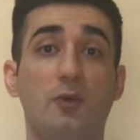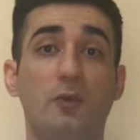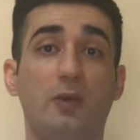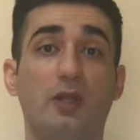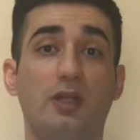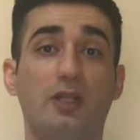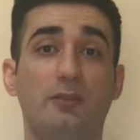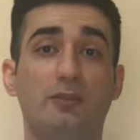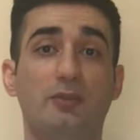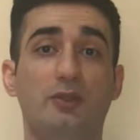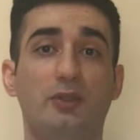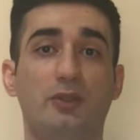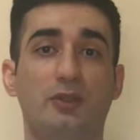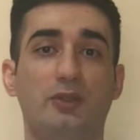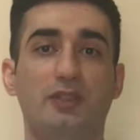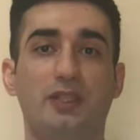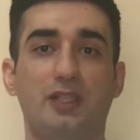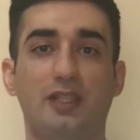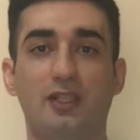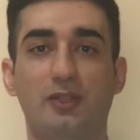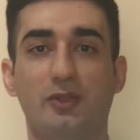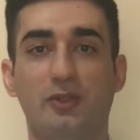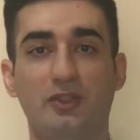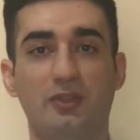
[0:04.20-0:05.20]
Welcome to your
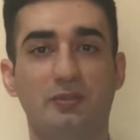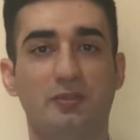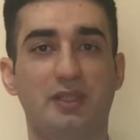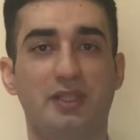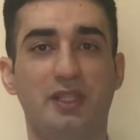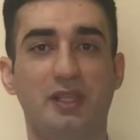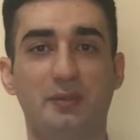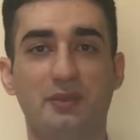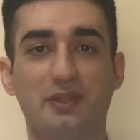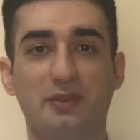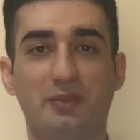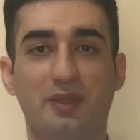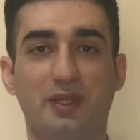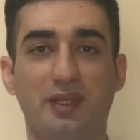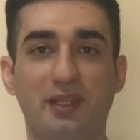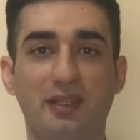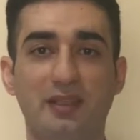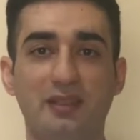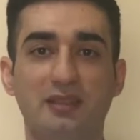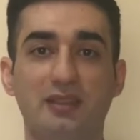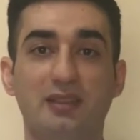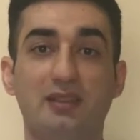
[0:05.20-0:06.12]
daily dose. My name is Mais,